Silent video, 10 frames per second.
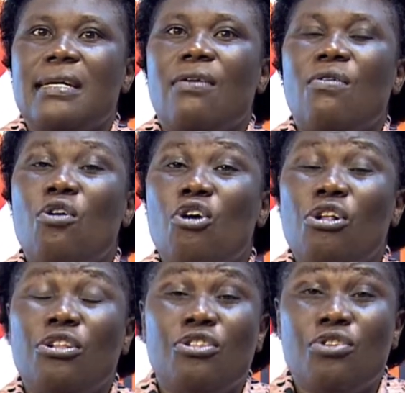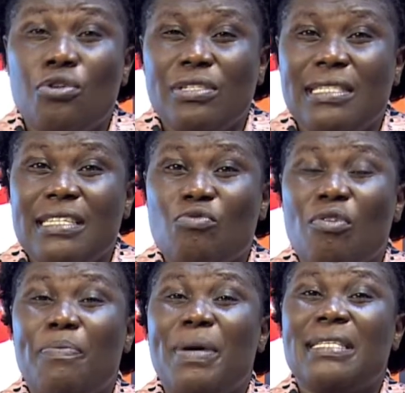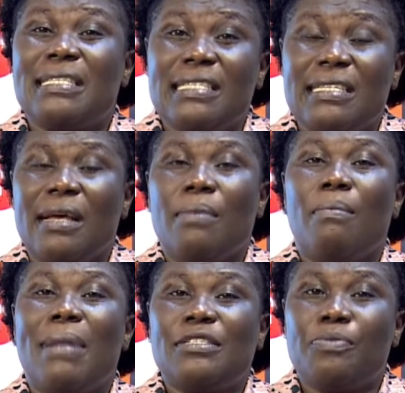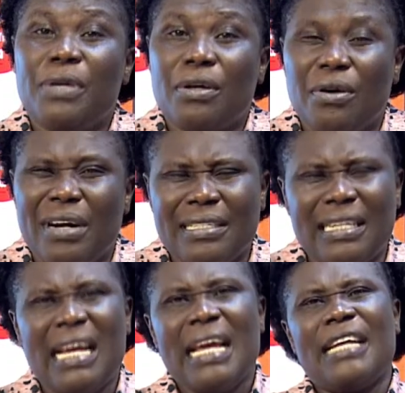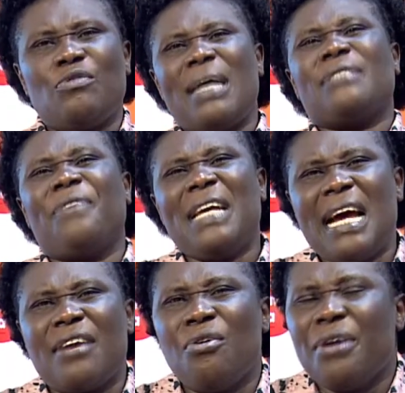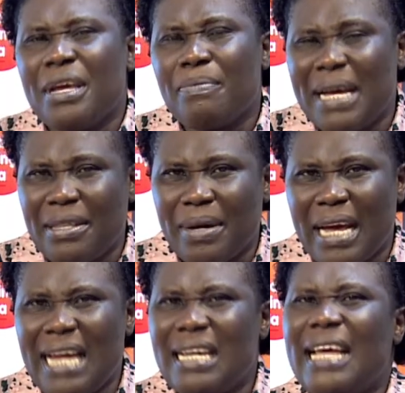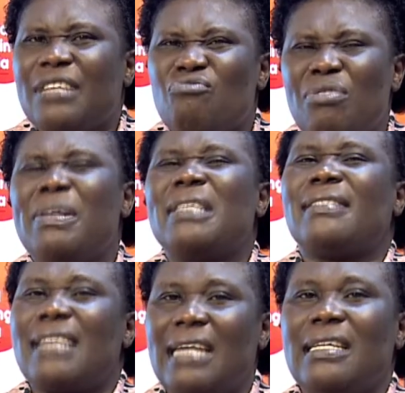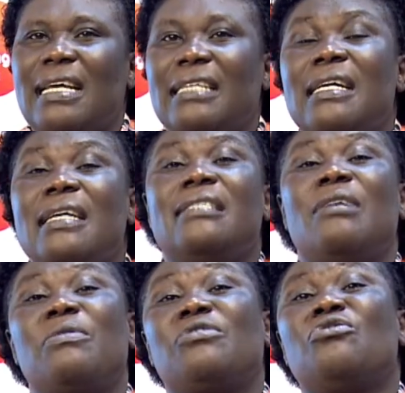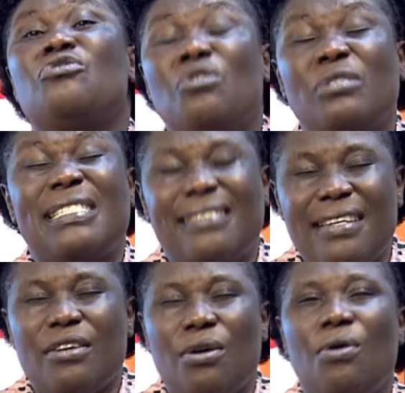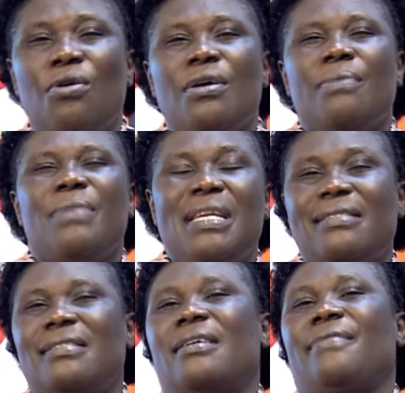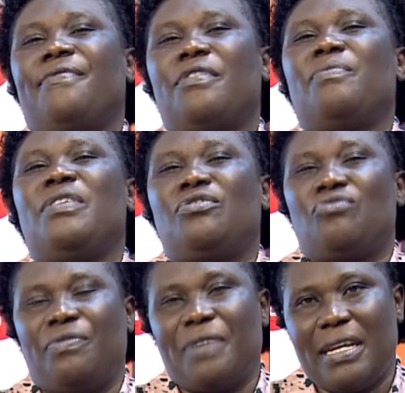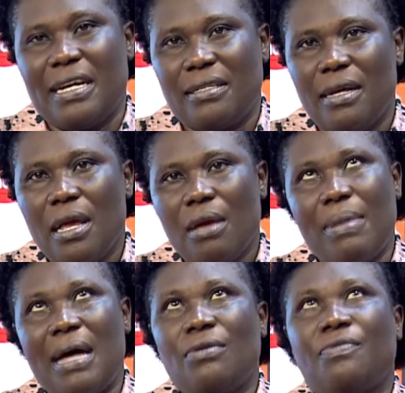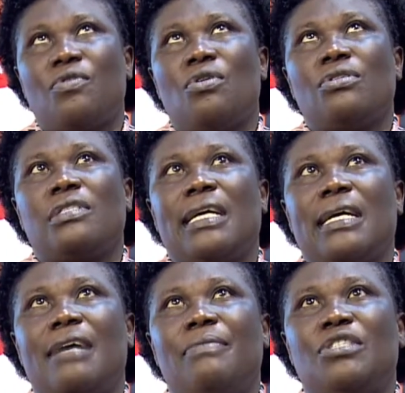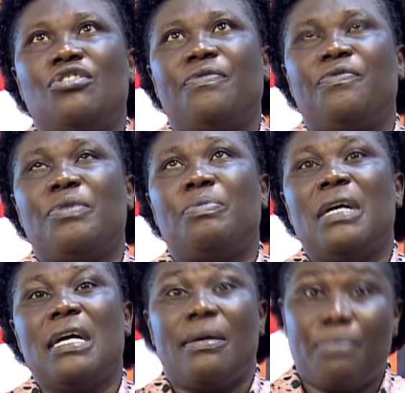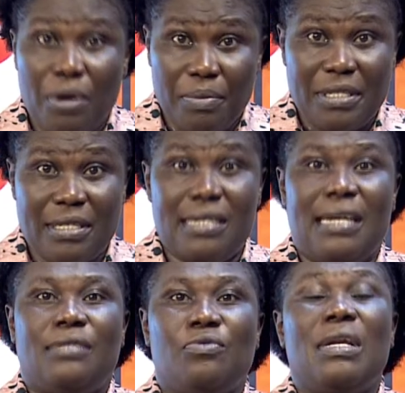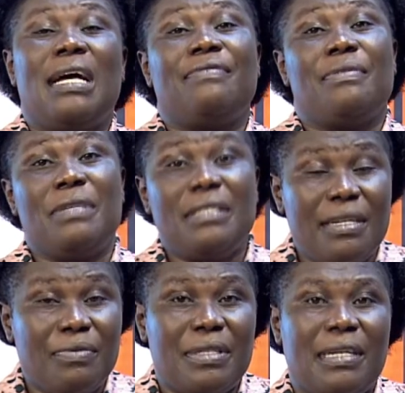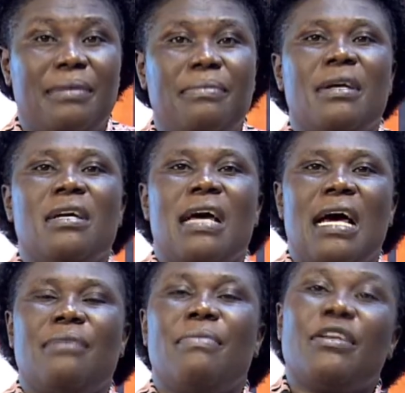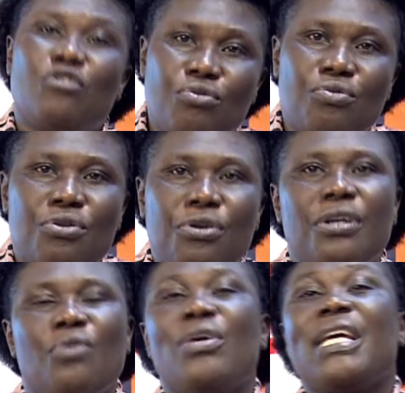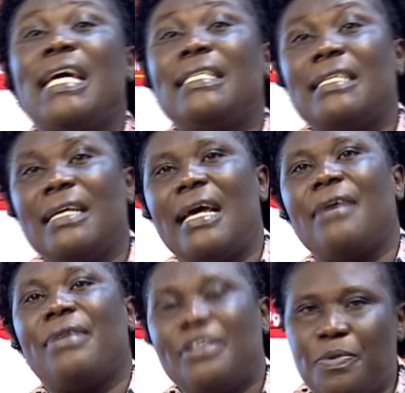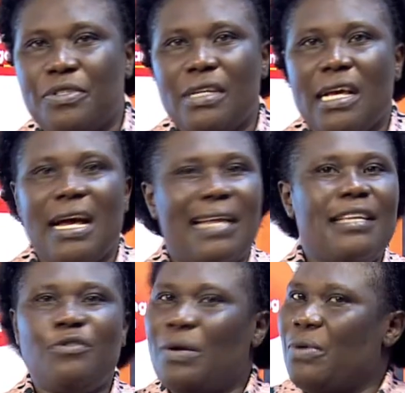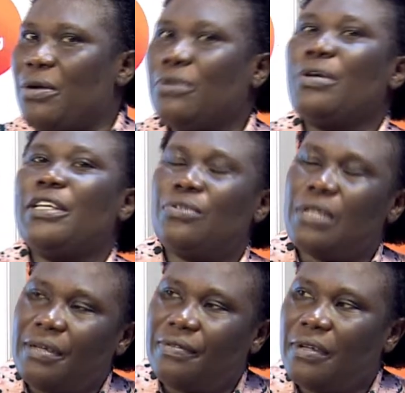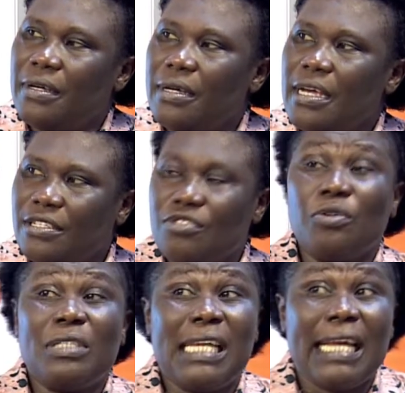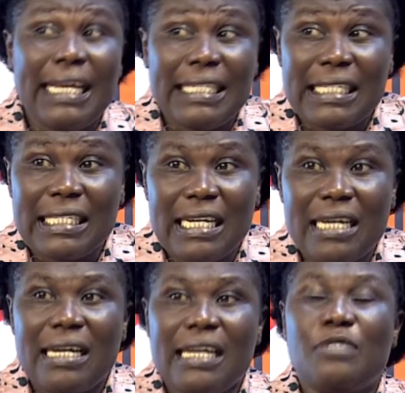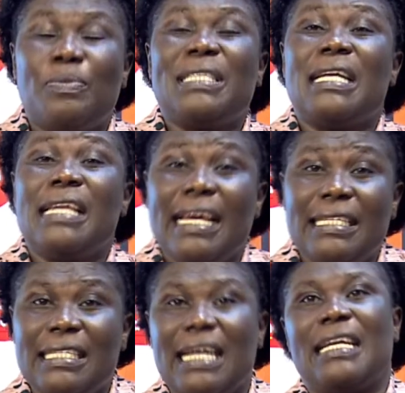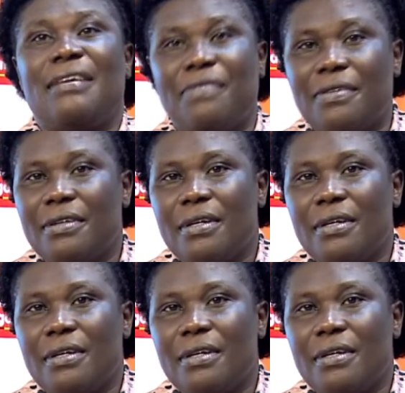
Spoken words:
All those discrepancies must be corrected. It was very annoying, by the way, and extremely sad that there was no single minister from Ministry of Finance. But of course, the government chief whip promised that we'll have a meeting with them and make sure we get a response. And this one we're not going to leave. It's not late. It's better late than never.